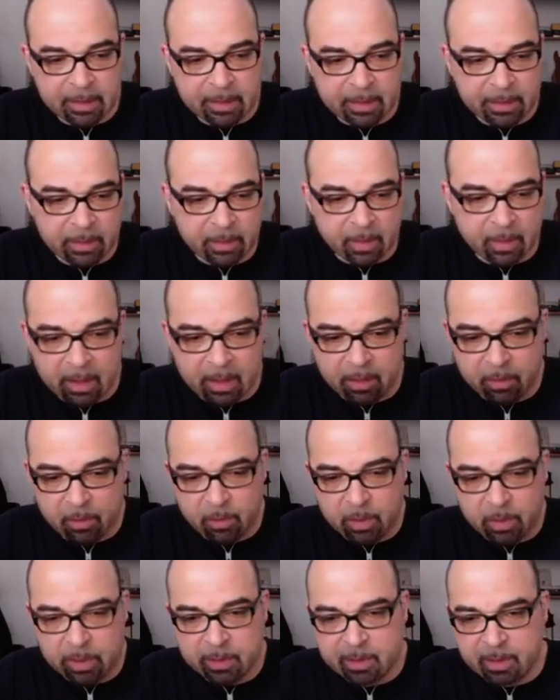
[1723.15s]
I don't
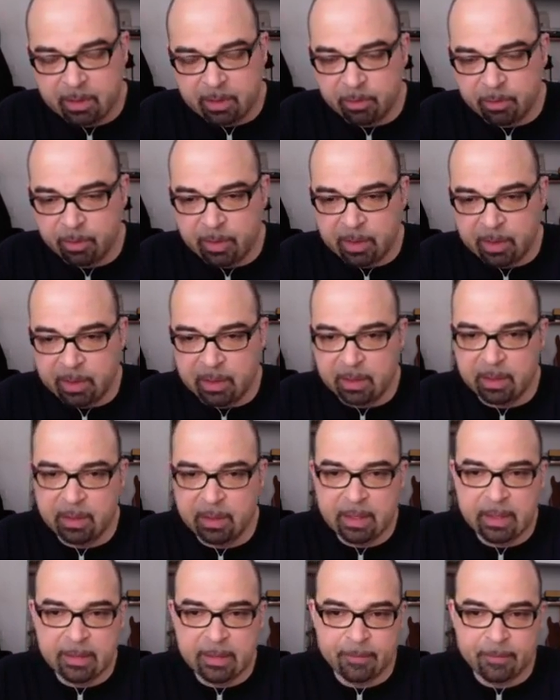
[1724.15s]

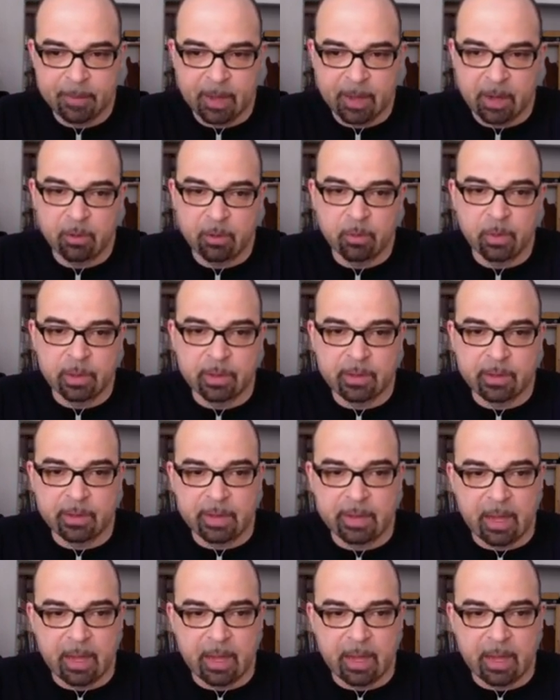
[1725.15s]
want